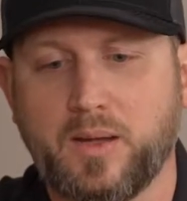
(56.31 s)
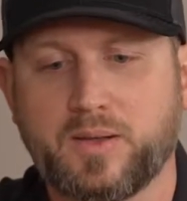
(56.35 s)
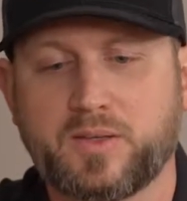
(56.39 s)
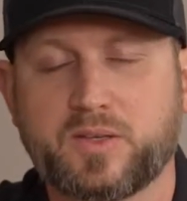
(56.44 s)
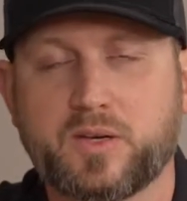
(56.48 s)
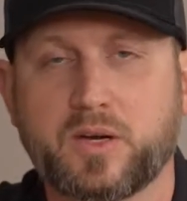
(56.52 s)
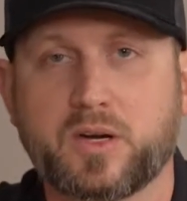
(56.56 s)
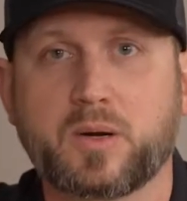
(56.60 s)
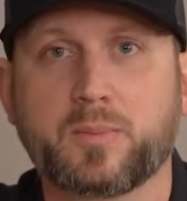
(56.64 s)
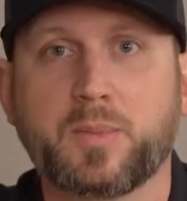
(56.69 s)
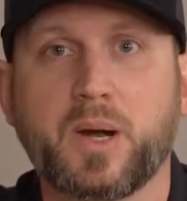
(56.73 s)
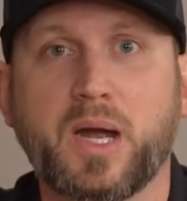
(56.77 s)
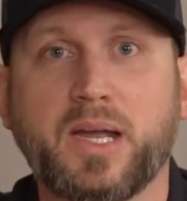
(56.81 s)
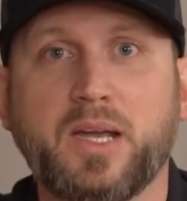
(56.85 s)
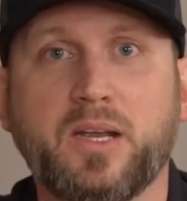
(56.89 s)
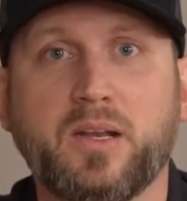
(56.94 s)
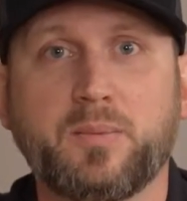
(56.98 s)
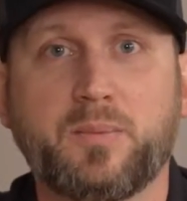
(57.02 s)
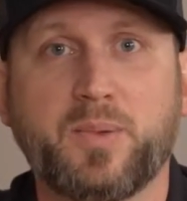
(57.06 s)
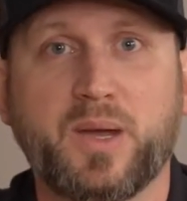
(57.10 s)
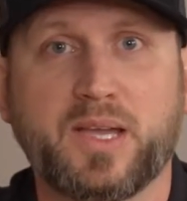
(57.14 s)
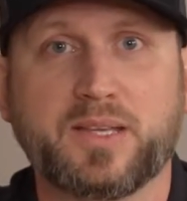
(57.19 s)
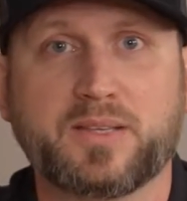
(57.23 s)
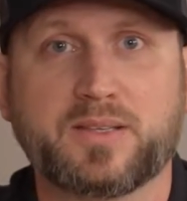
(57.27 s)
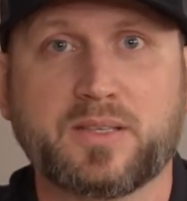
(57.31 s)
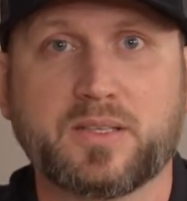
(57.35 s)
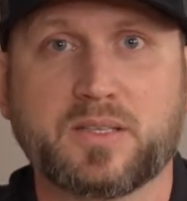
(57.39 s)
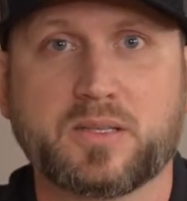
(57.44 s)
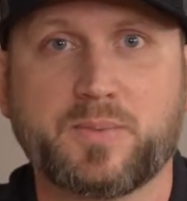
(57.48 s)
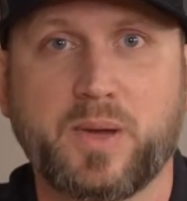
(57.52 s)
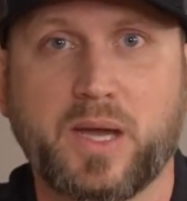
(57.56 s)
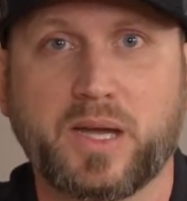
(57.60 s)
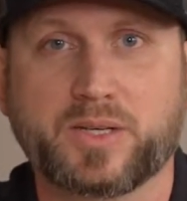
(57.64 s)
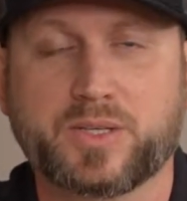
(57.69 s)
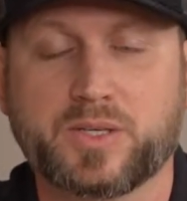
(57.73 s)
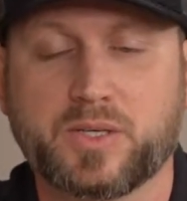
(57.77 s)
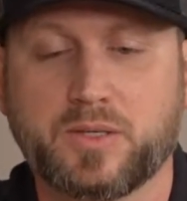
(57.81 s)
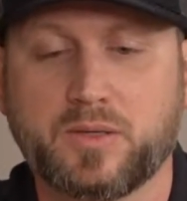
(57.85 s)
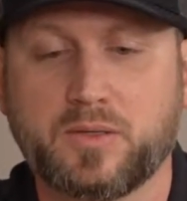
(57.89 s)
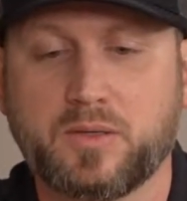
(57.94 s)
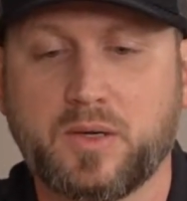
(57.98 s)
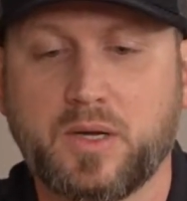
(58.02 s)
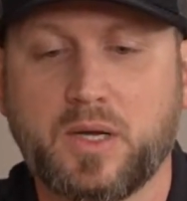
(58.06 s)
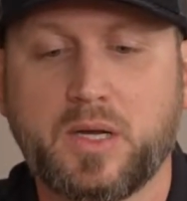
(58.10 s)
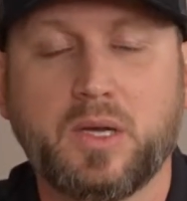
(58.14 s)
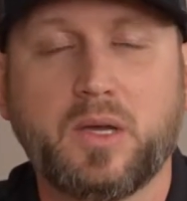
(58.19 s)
termite, and pest inspection.